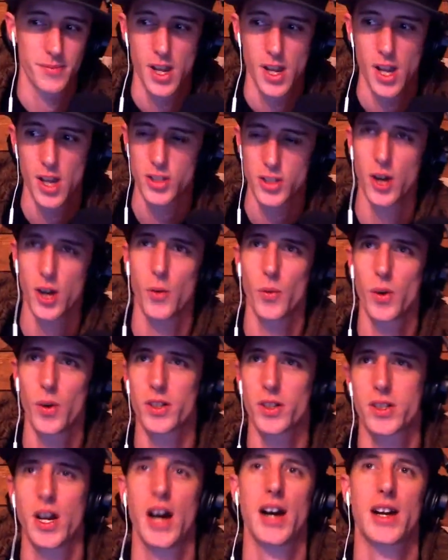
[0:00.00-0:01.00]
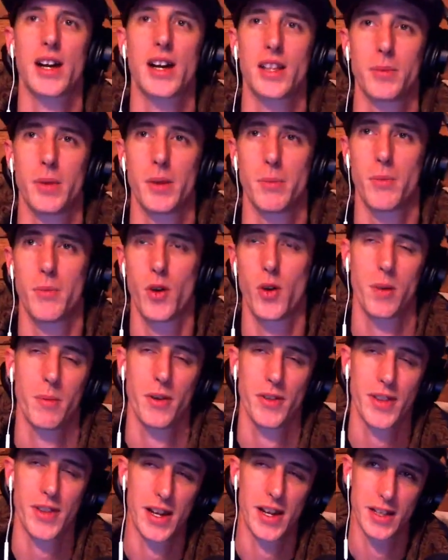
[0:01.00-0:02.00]
So we'll talk a little bit more
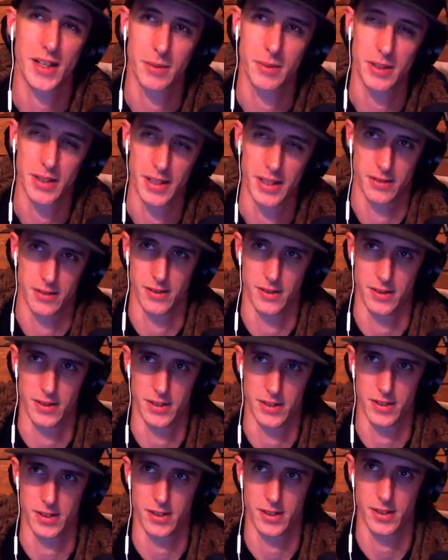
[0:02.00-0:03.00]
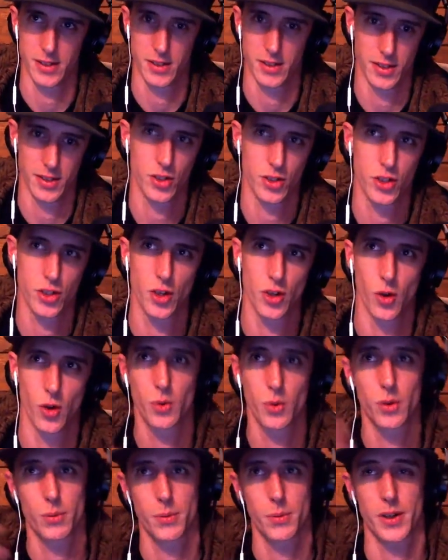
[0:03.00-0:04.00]
about that a little bit later on as the show
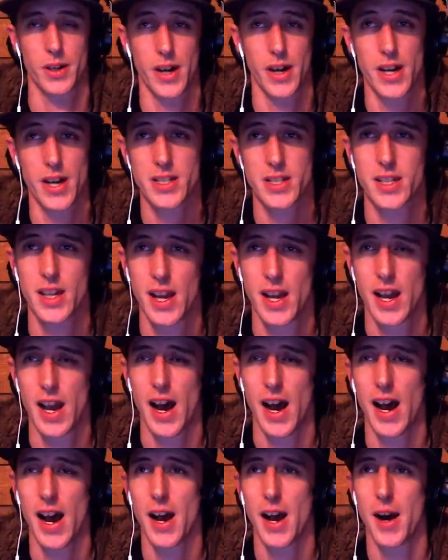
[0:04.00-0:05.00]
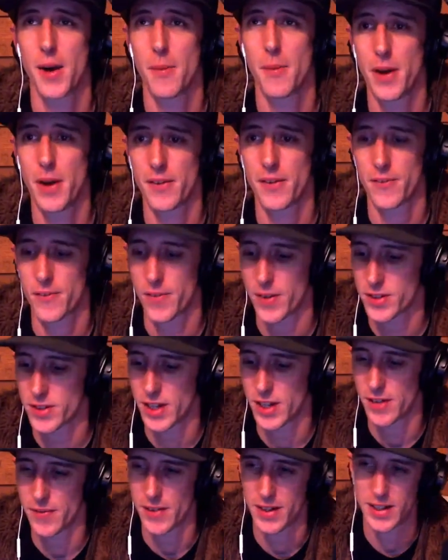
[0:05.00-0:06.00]
will progress. But first
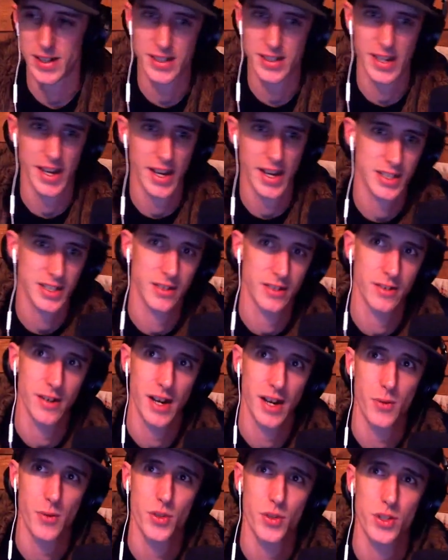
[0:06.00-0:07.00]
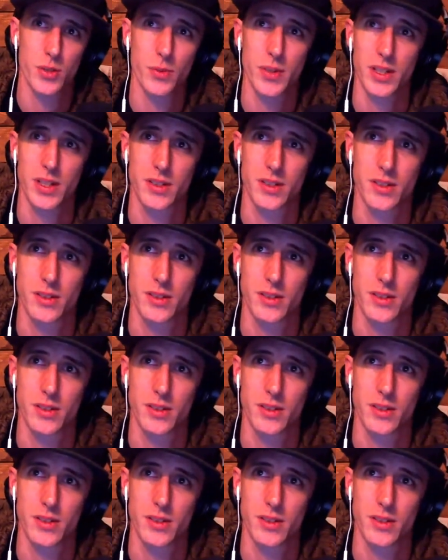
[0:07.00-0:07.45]
off, I'd like to ask you, how was your week?